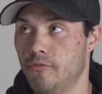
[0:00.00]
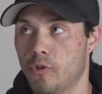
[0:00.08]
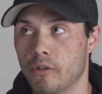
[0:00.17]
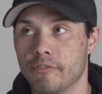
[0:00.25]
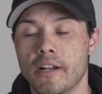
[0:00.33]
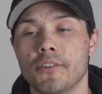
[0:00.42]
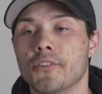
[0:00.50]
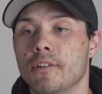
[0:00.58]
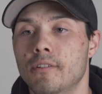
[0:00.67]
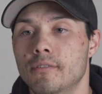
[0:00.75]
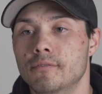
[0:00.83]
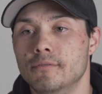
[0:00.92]
4 friends.
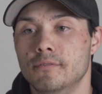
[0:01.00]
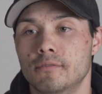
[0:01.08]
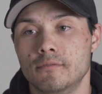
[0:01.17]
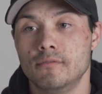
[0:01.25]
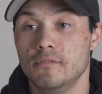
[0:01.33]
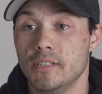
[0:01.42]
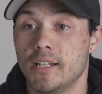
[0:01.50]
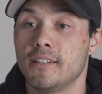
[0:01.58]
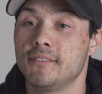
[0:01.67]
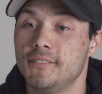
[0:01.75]
Yeah.